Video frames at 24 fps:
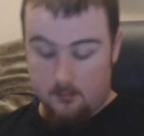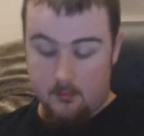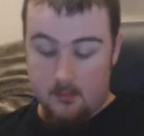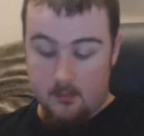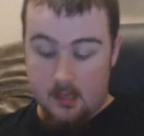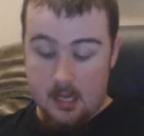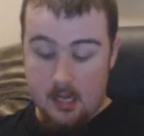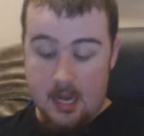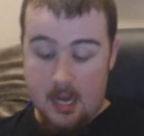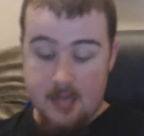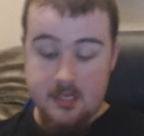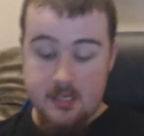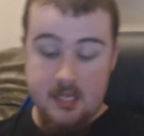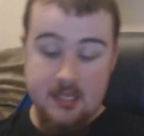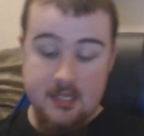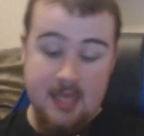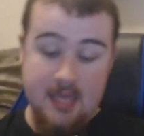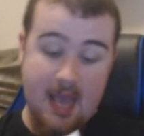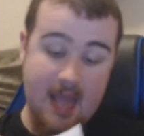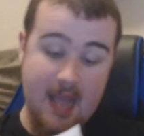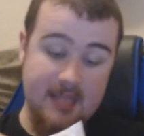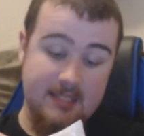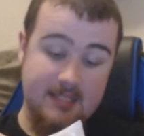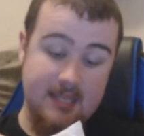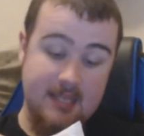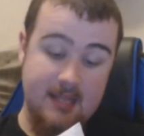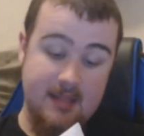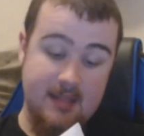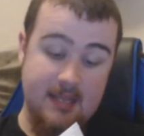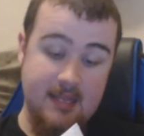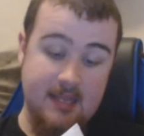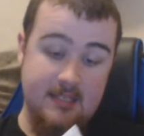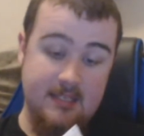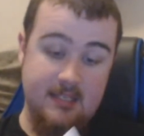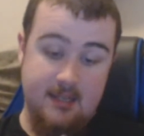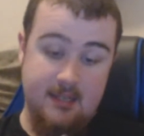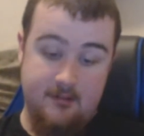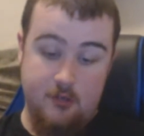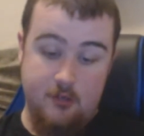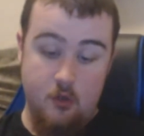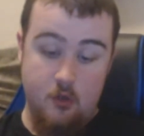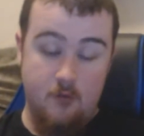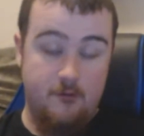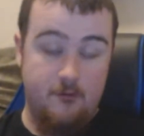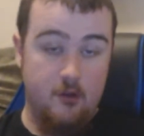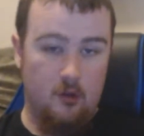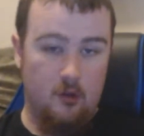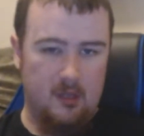And yes, these do
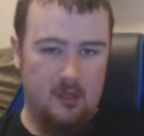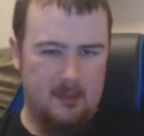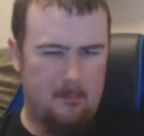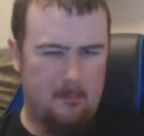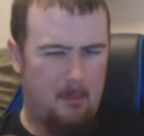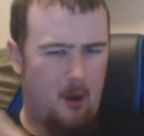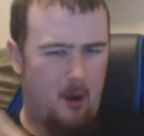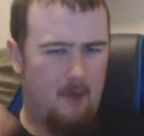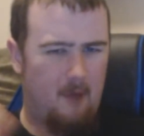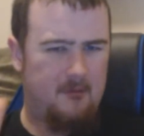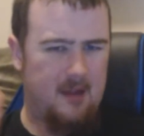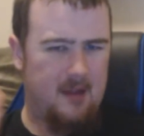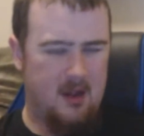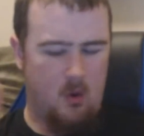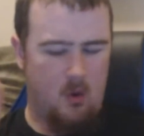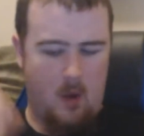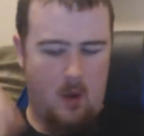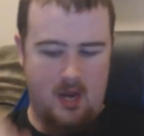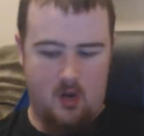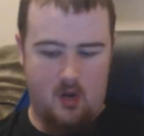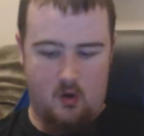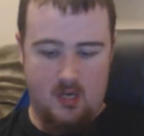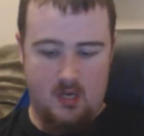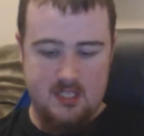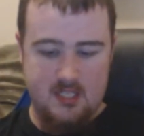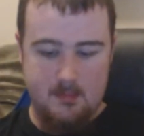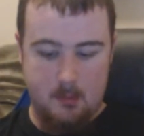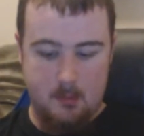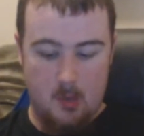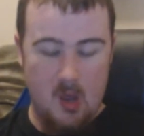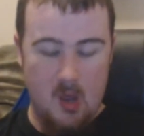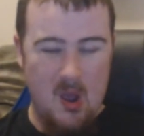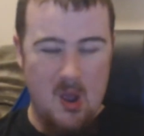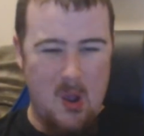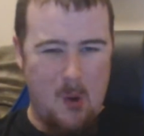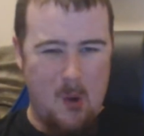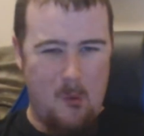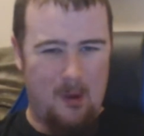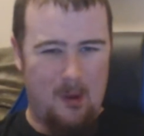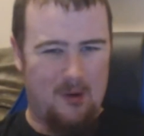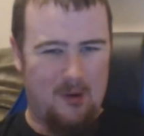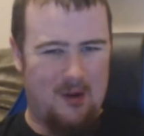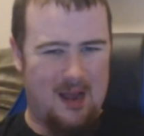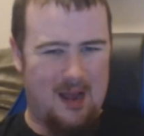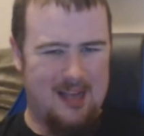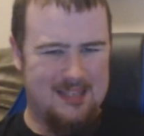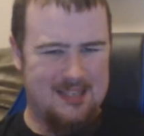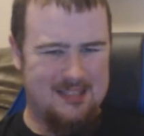feel like puffy and quite crisp,
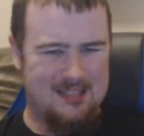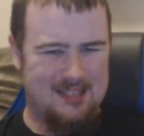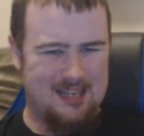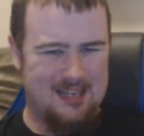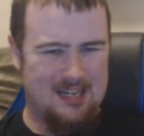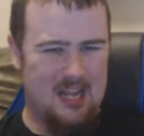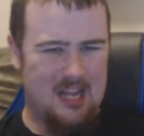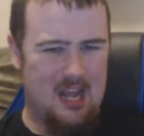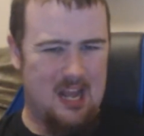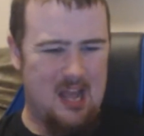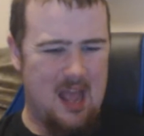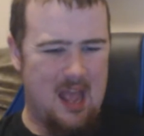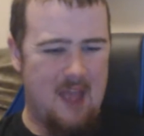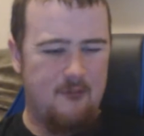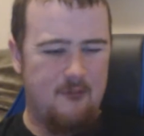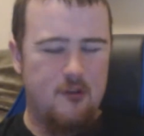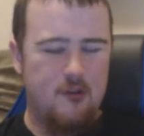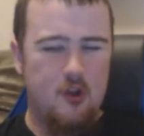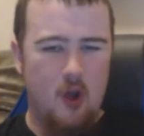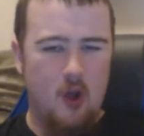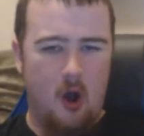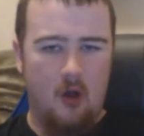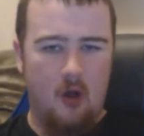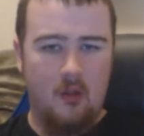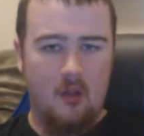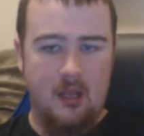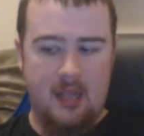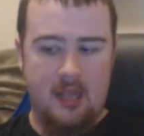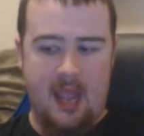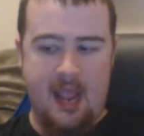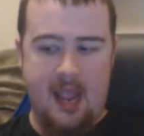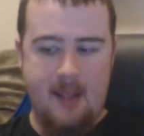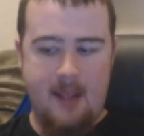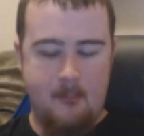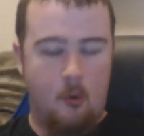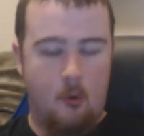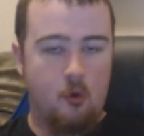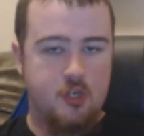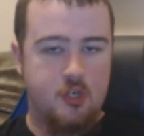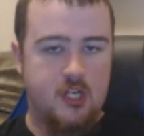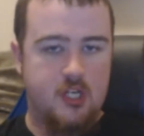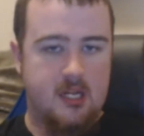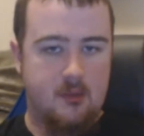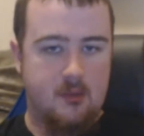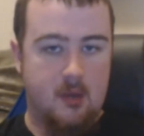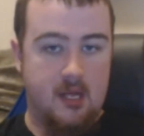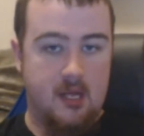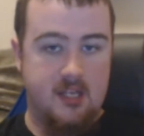whereas like if you got like a mochi
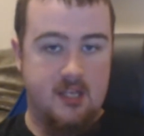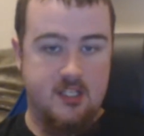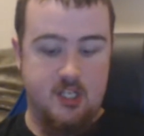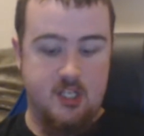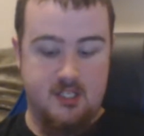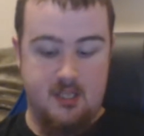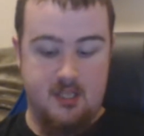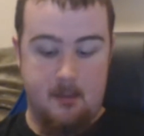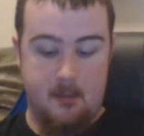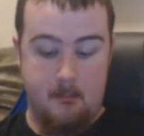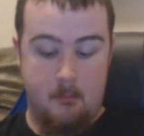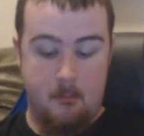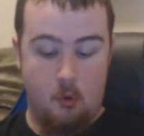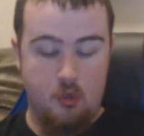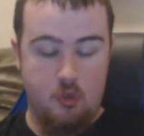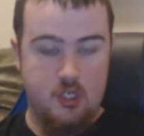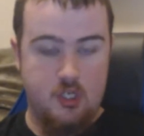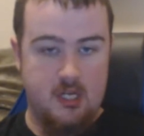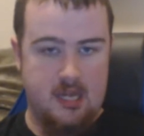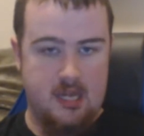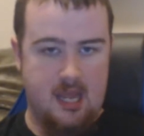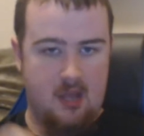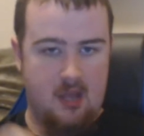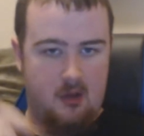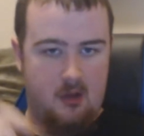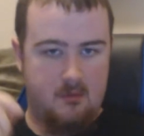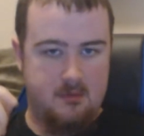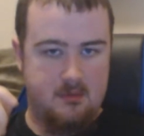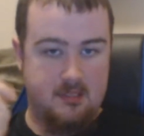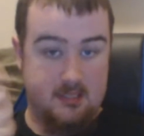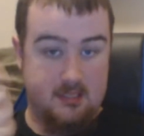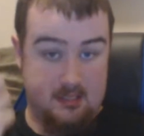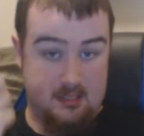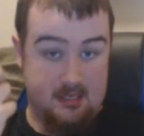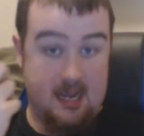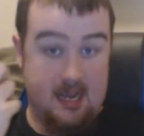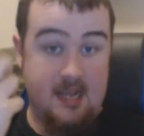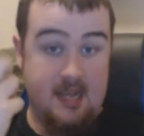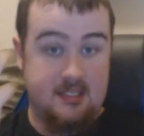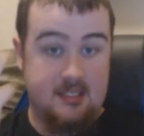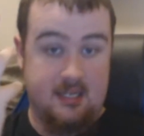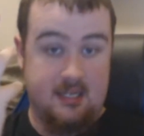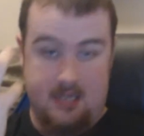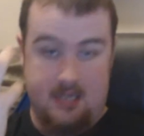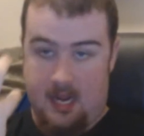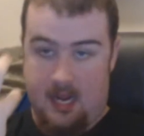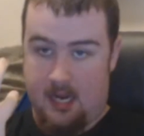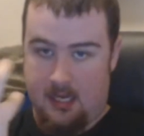that is just mochi, it's
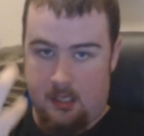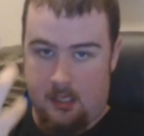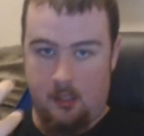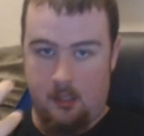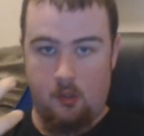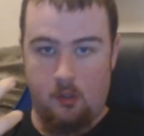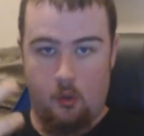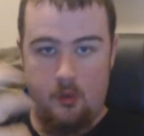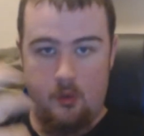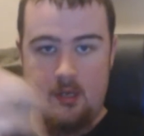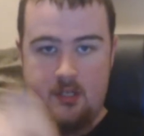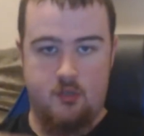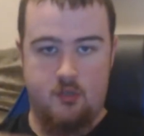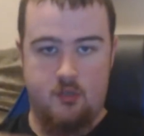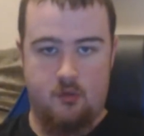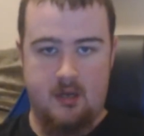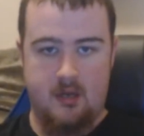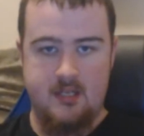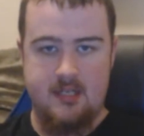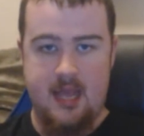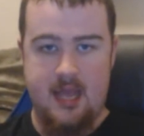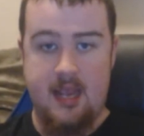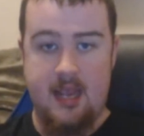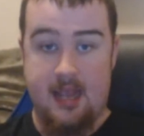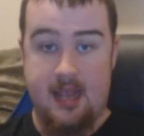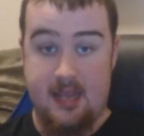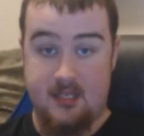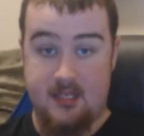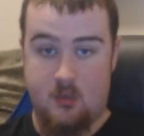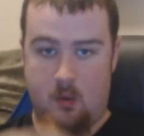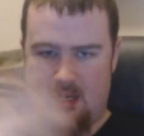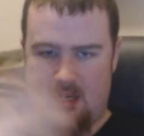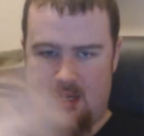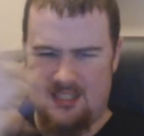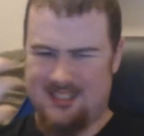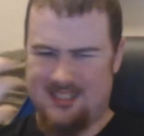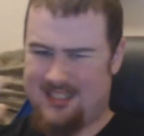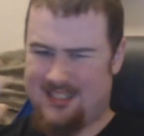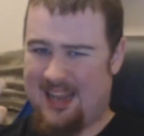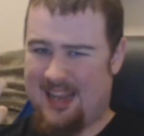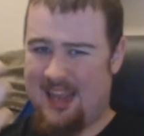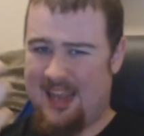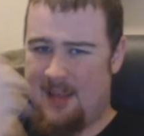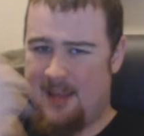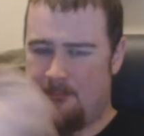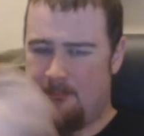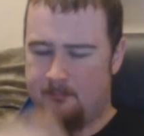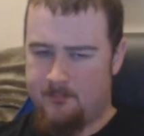like a glutinous rice cake. It's quite
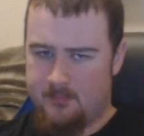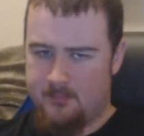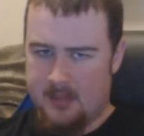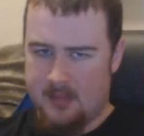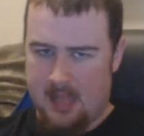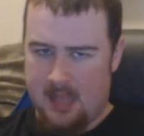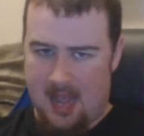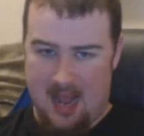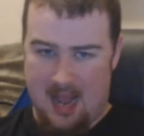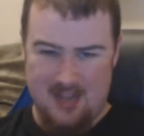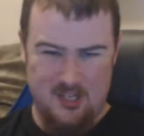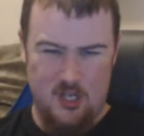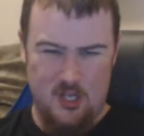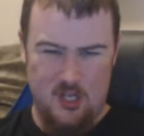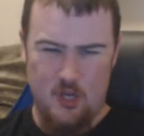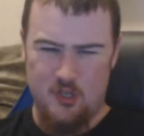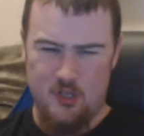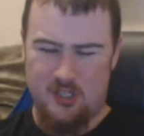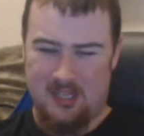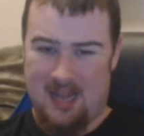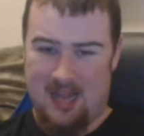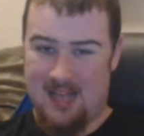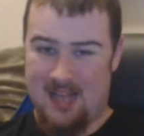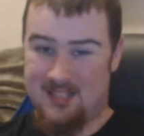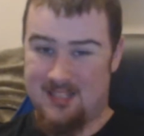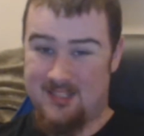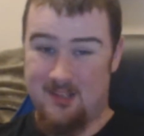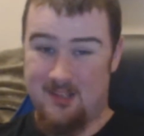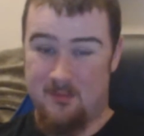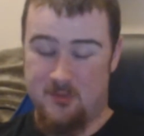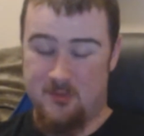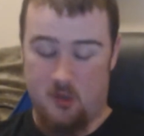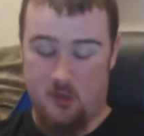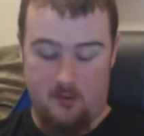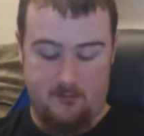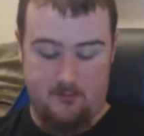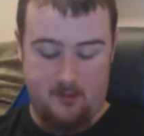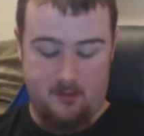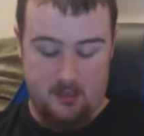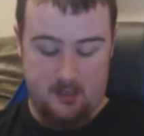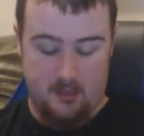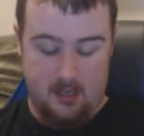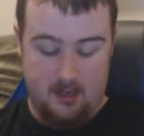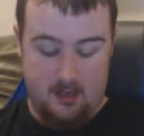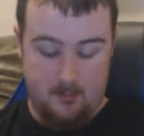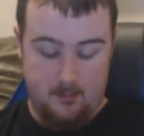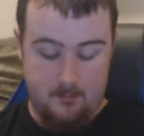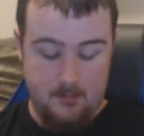sticky, and usually has some sort of filling in
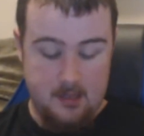it.